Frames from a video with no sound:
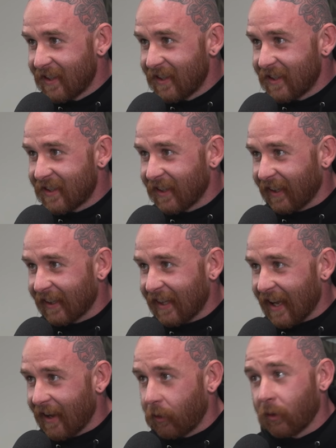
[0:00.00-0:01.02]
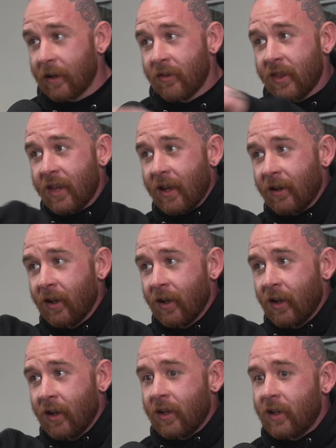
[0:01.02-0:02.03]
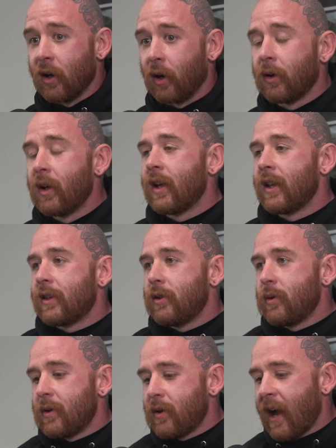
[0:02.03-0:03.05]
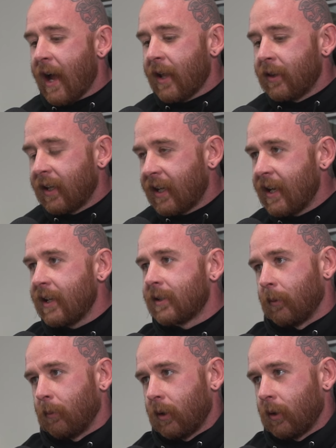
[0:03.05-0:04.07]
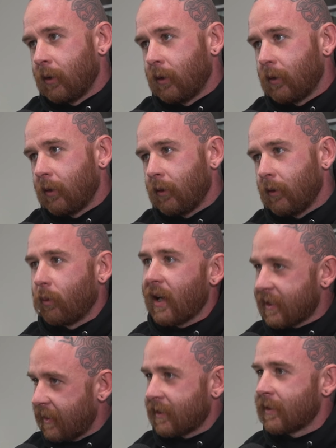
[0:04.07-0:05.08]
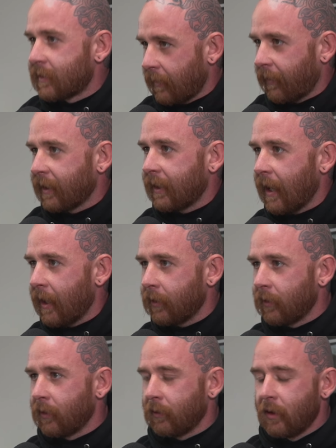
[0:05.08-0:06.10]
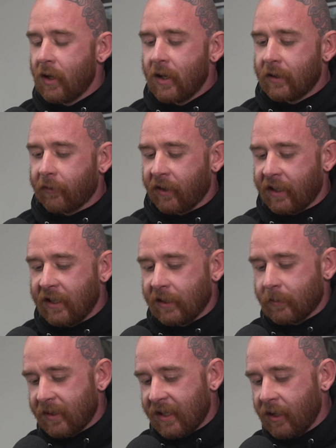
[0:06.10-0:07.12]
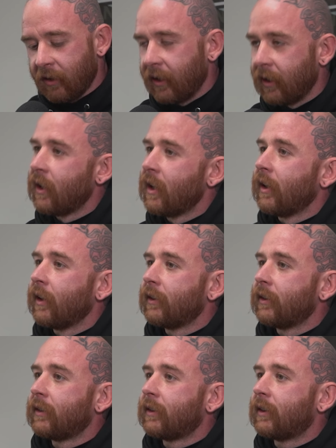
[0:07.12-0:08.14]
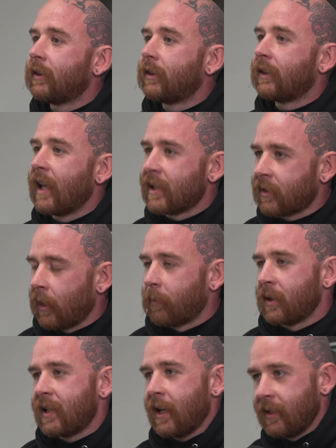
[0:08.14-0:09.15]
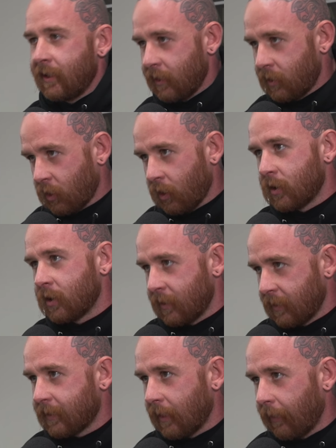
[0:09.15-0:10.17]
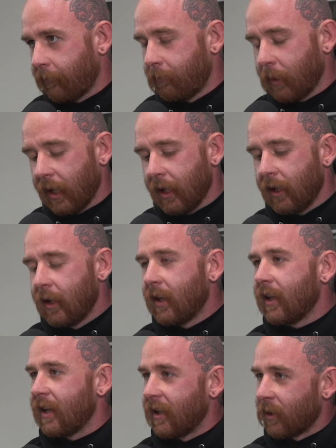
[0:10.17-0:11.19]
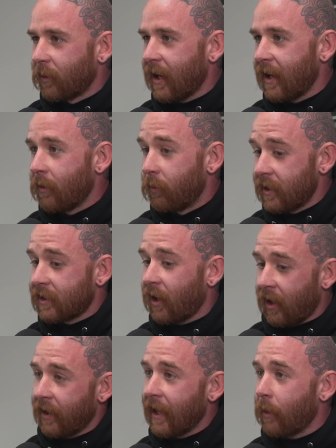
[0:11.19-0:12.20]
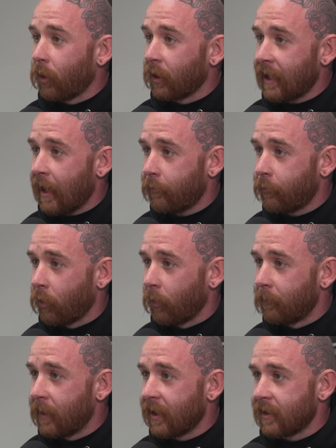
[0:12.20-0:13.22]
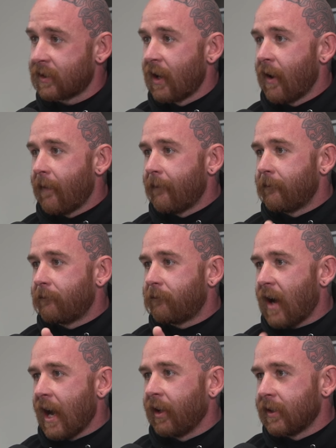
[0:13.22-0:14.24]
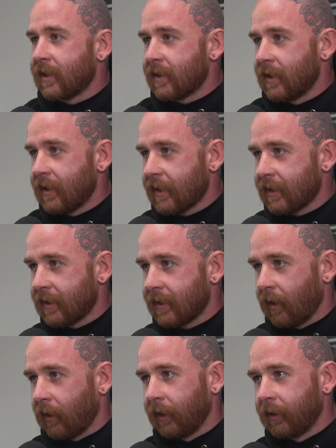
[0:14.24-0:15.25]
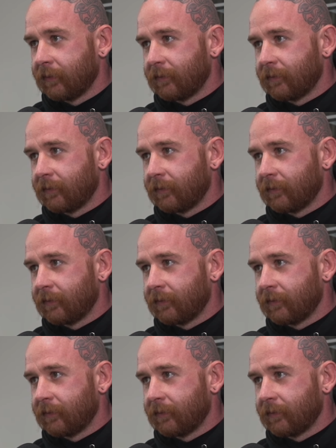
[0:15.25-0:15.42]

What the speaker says: shit like that. Or even then, you had the kingdom, Wessex and stuff like that, the different kingdoms in England, they started protecting these churches and stuff. But either way, we saw how that worked out for them because violence isn't necessary.